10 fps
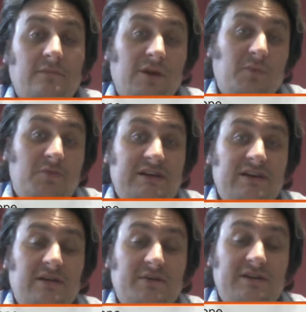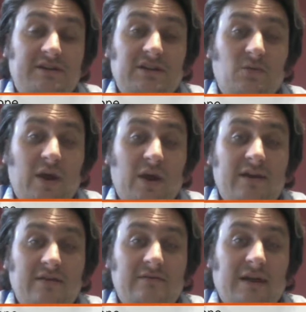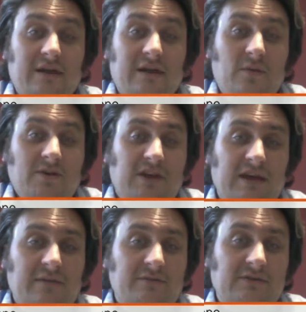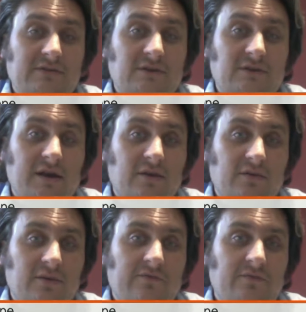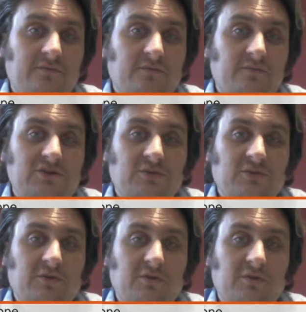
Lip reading: could potentially win and get a whole bunch of games on the platform, which would be good fun.